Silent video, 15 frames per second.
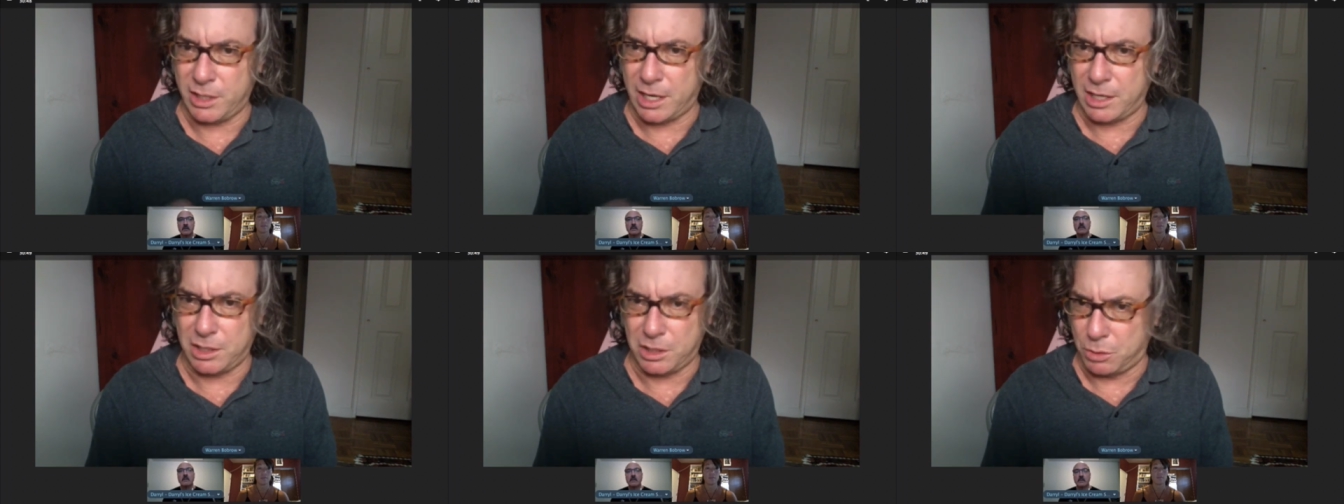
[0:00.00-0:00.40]

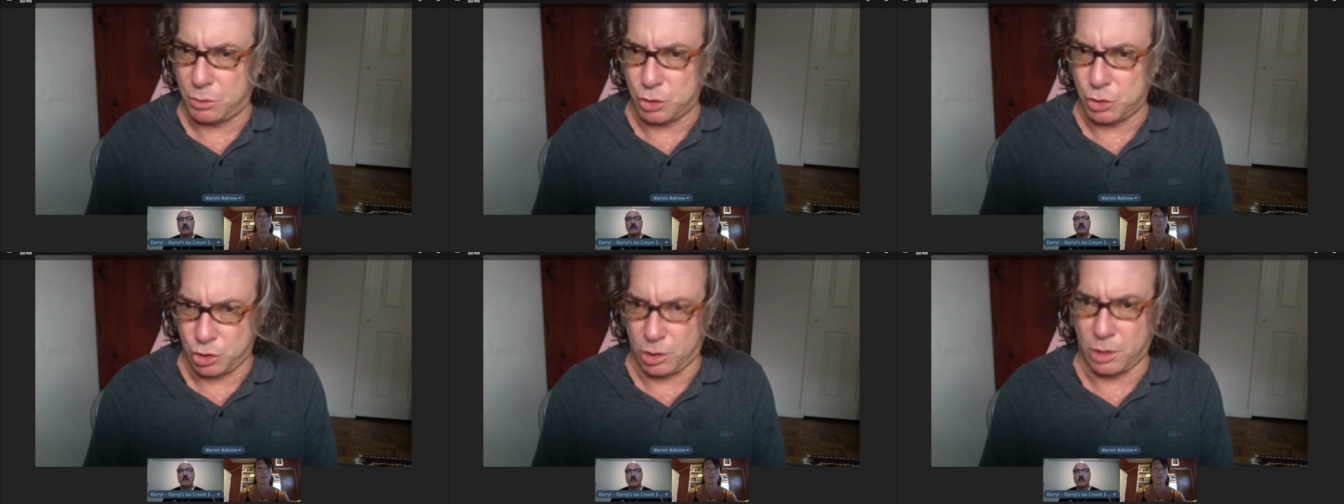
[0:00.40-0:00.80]
Anything
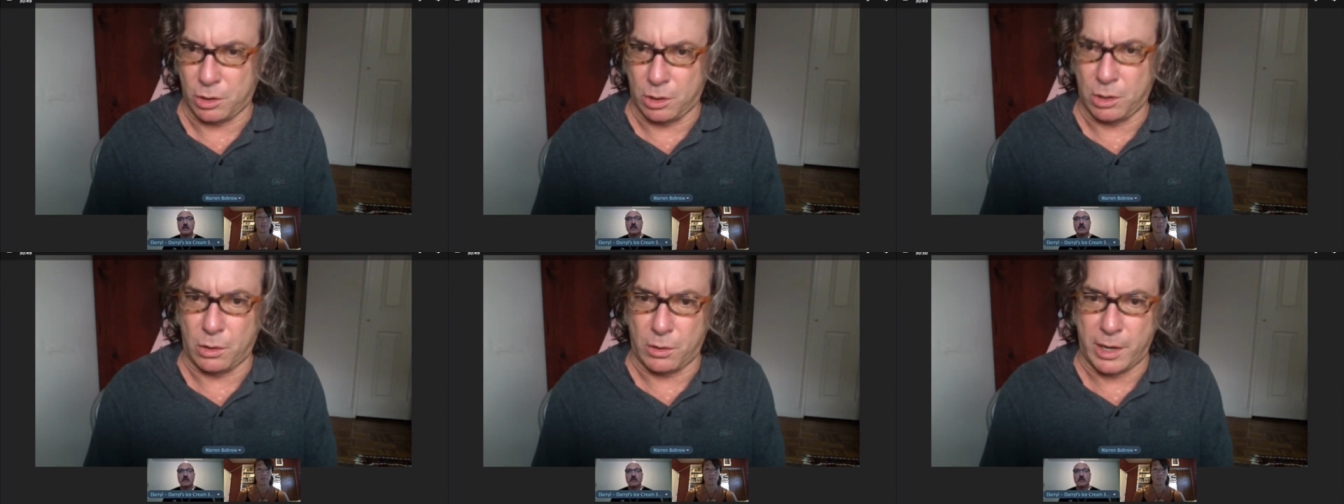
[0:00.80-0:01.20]
with
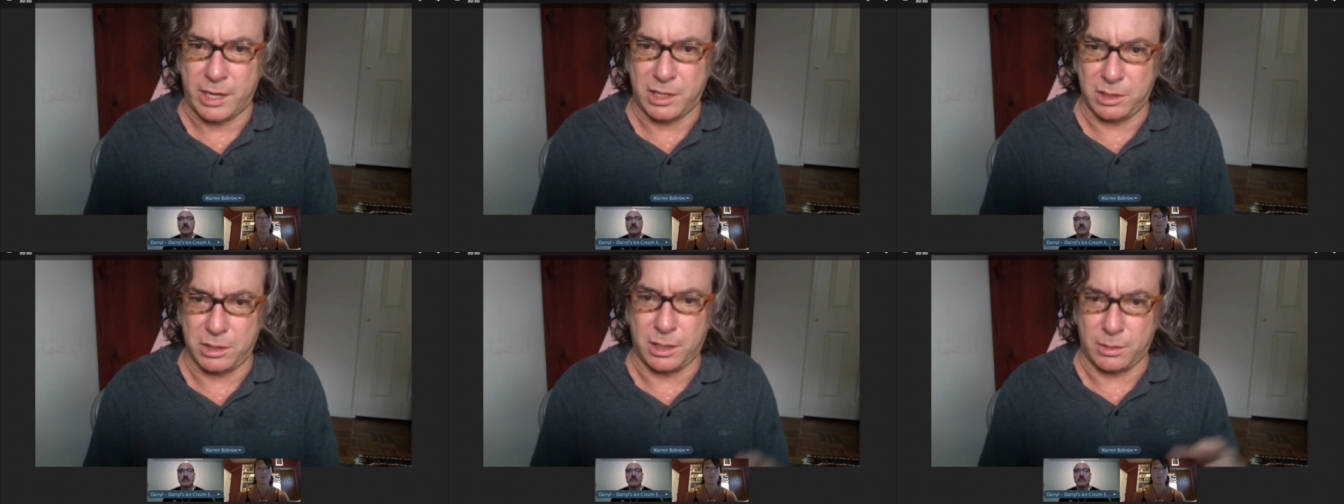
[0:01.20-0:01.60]
sugar or
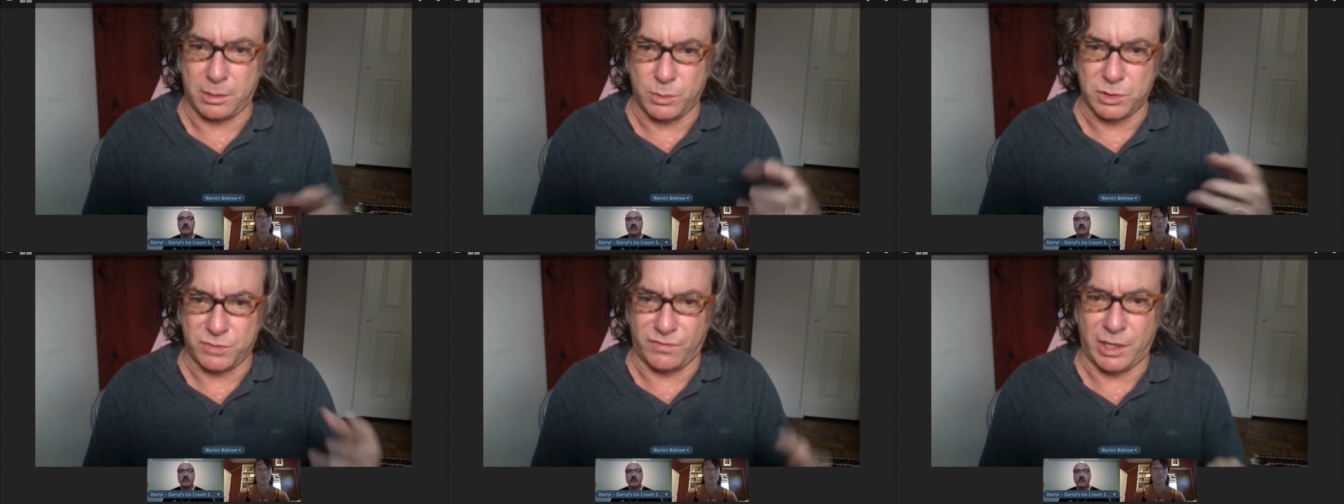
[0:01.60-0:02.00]
anything
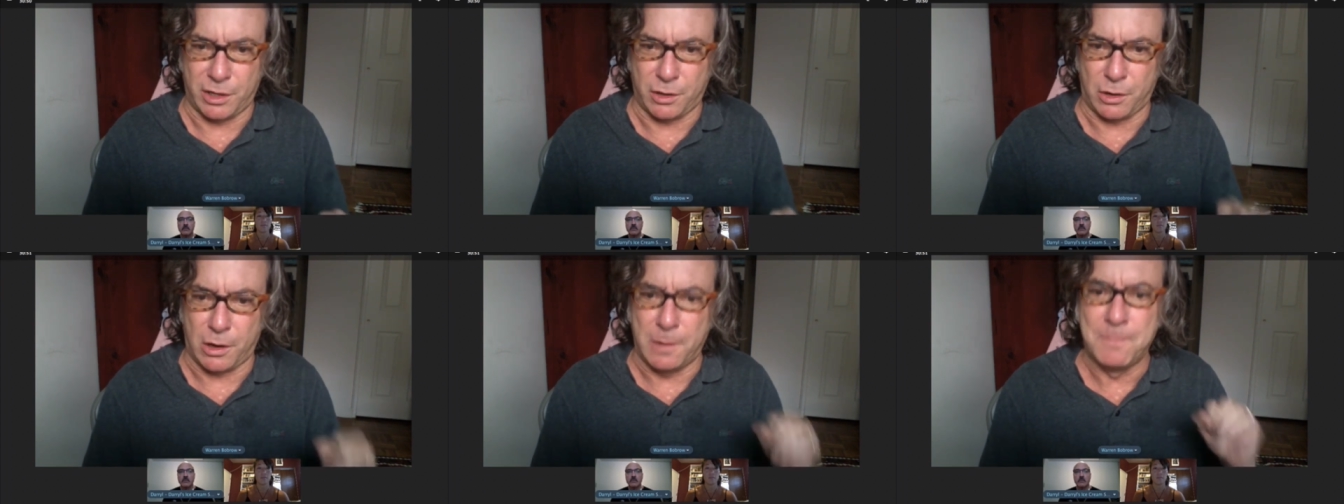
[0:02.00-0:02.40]
with
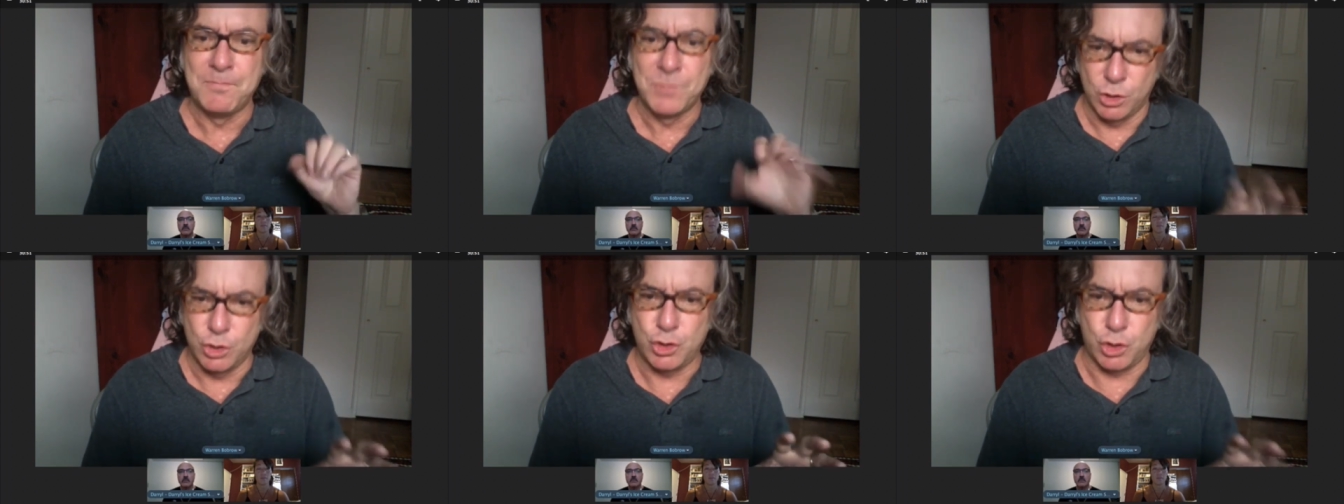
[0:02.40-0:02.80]
vinegar
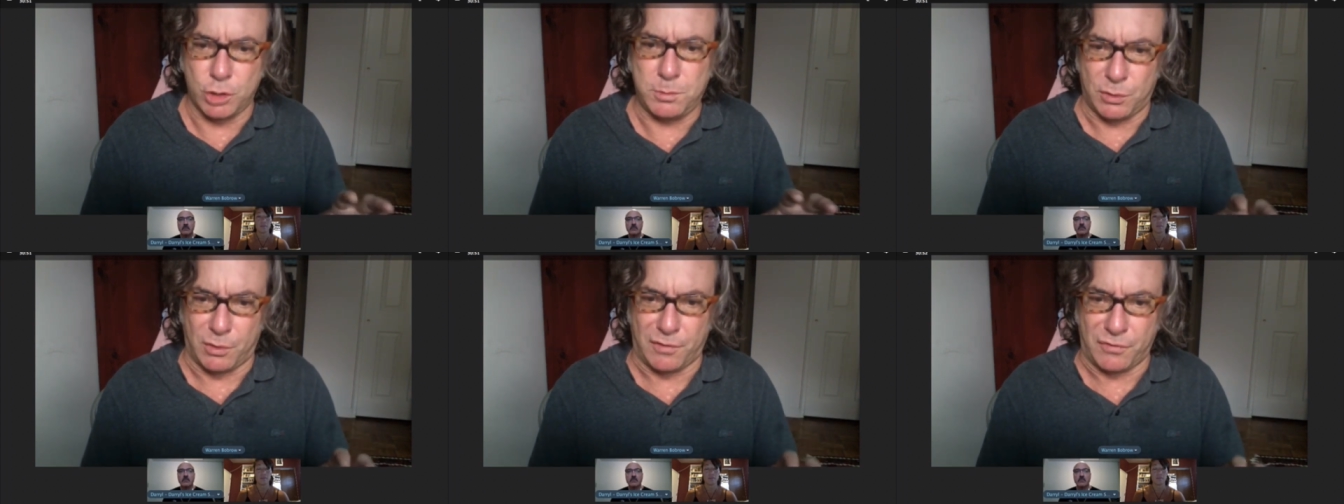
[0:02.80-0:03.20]

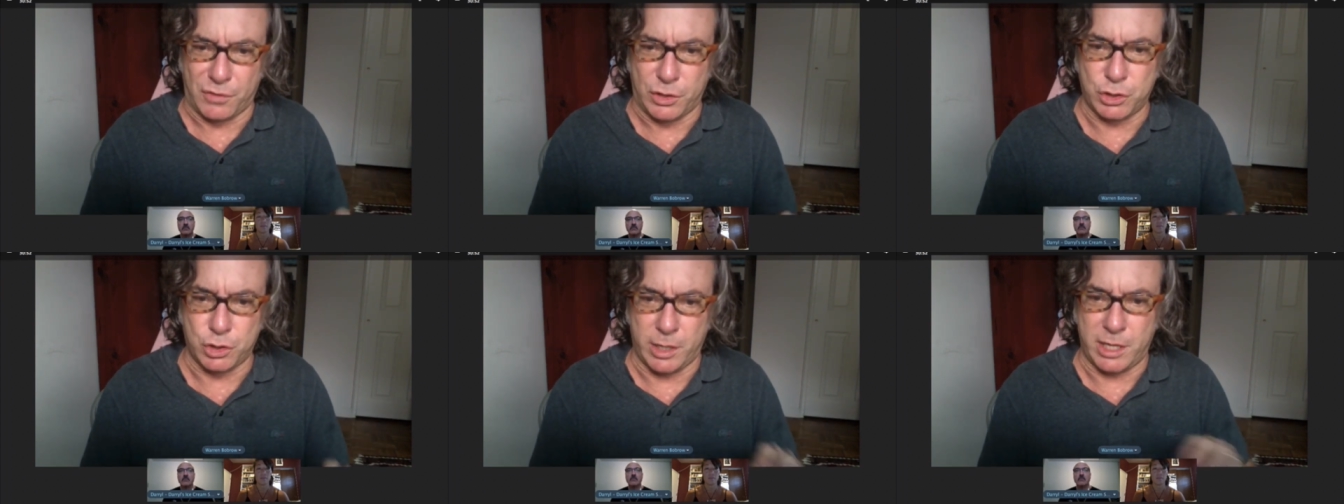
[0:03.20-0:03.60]
should be
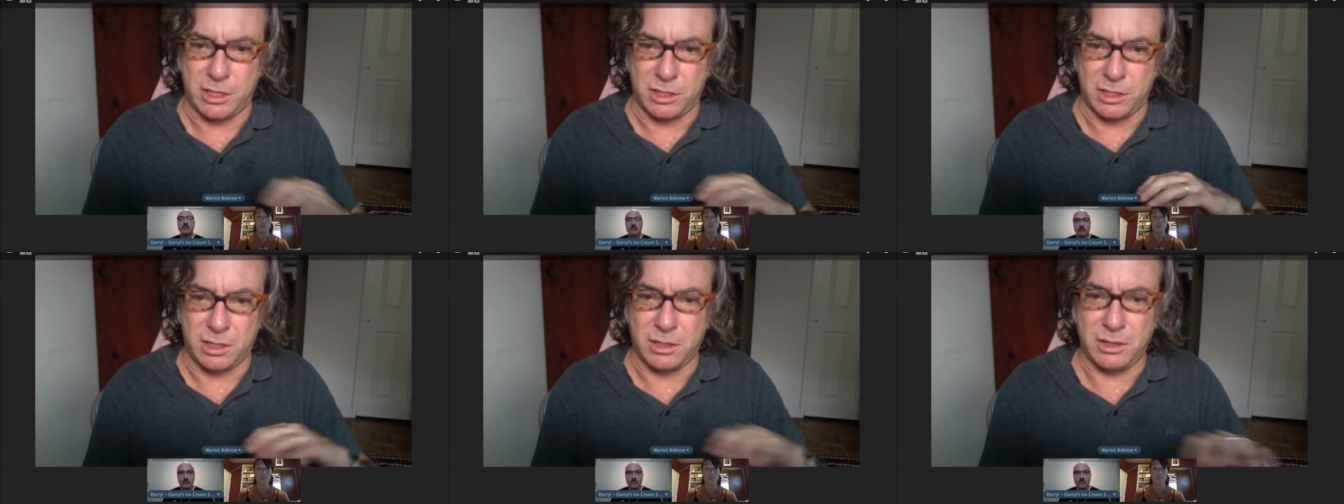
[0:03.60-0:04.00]

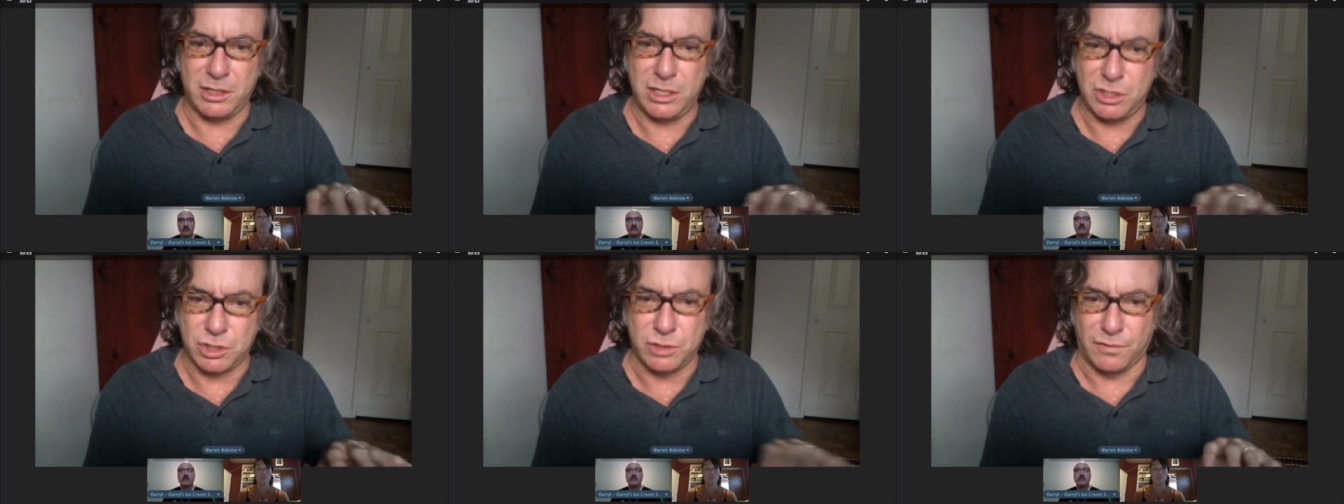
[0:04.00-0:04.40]
refrigerated at
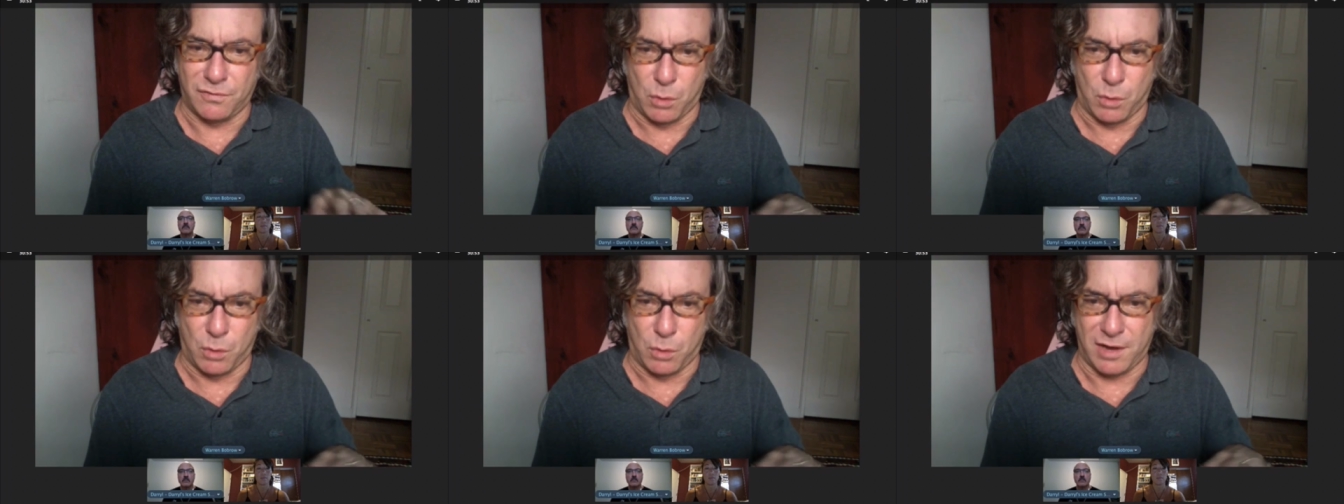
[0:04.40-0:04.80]
least to
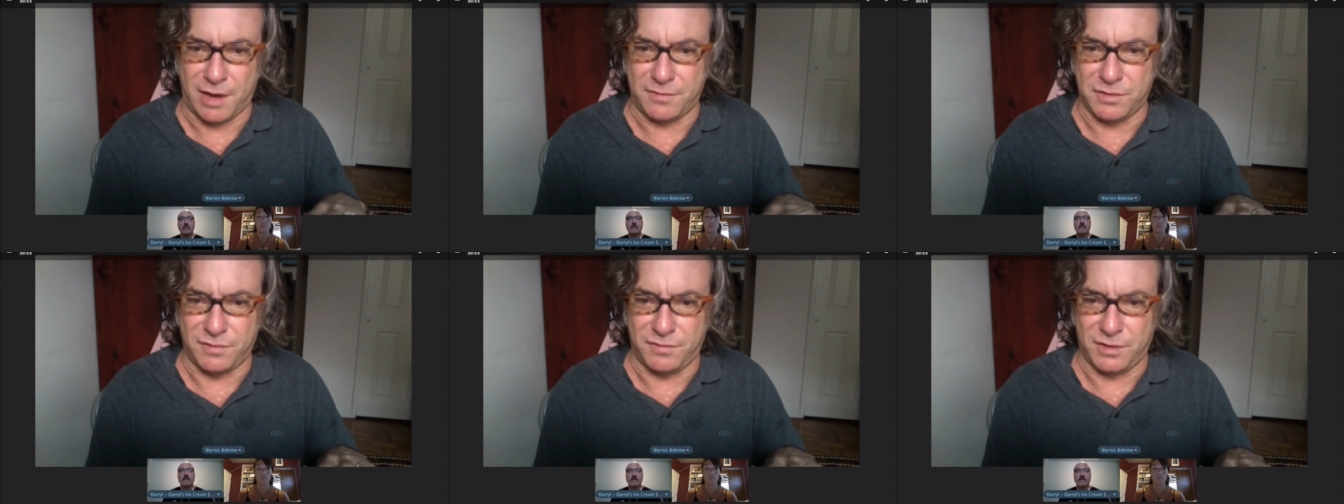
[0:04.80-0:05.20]

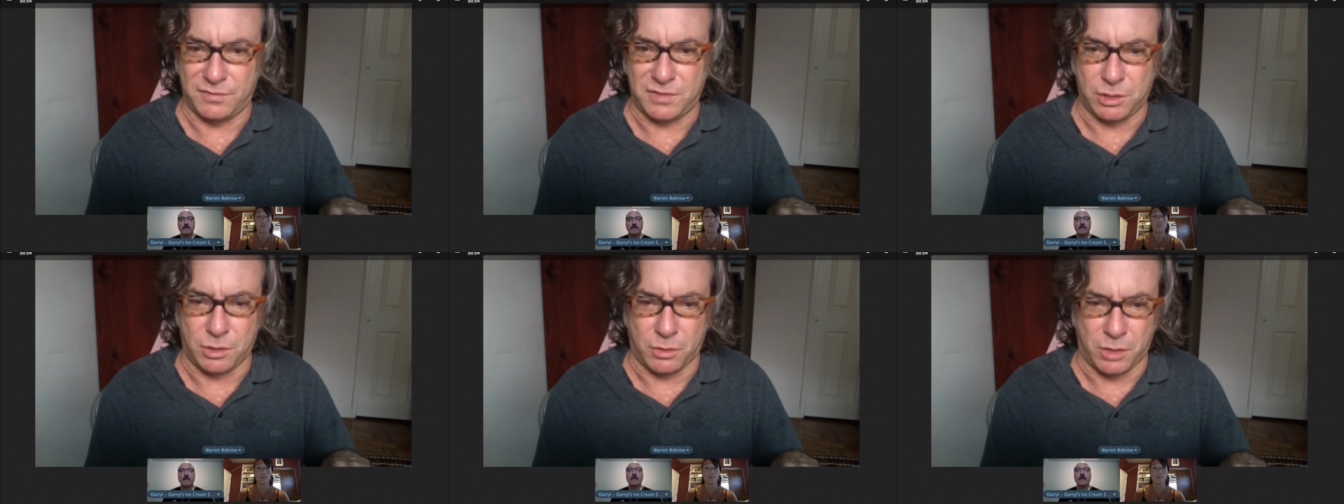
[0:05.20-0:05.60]
45 to
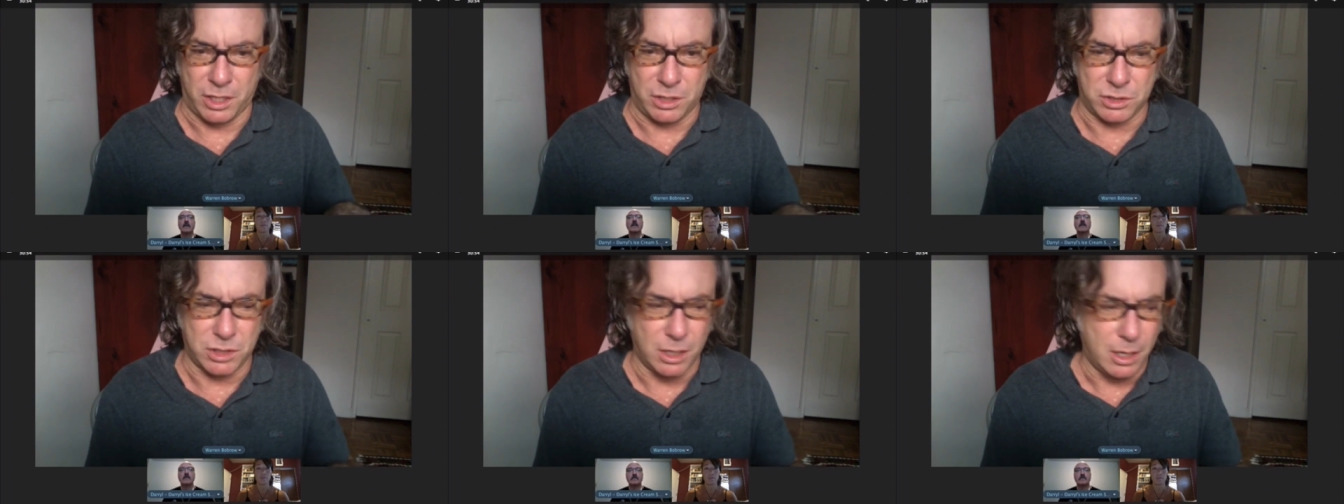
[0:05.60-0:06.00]
50
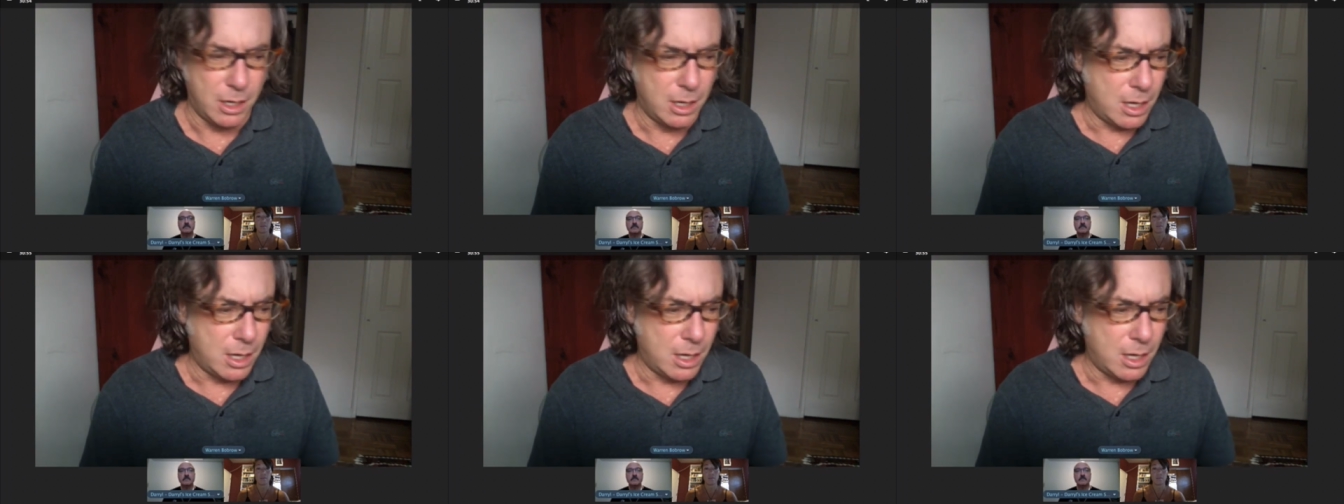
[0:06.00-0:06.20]
degrees.